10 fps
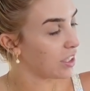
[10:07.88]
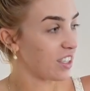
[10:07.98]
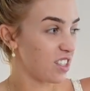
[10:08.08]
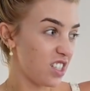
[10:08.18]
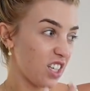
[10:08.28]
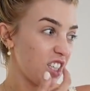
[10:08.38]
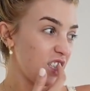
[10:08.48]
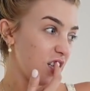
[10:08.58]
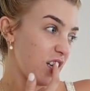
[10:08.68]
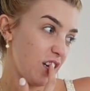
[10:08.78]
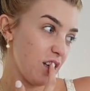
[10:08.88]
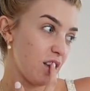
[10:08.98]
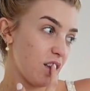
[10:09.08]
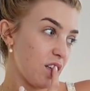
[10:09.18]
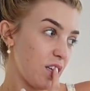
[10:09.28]
You get stuck in your teeth.
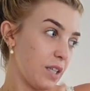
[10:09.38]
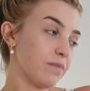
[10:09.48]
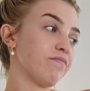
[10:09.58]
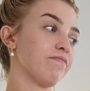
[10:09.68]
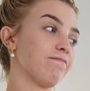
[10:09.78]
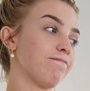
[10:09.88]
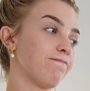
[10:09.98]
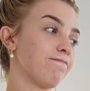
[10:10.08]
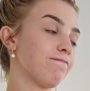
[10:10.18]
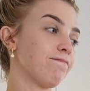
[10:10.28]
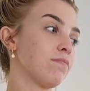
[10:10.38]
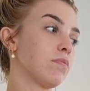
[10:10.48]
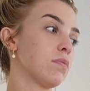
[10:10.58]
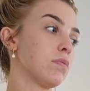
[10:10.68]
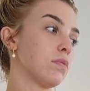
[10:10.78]
So you have to
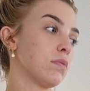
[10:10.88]
cut it.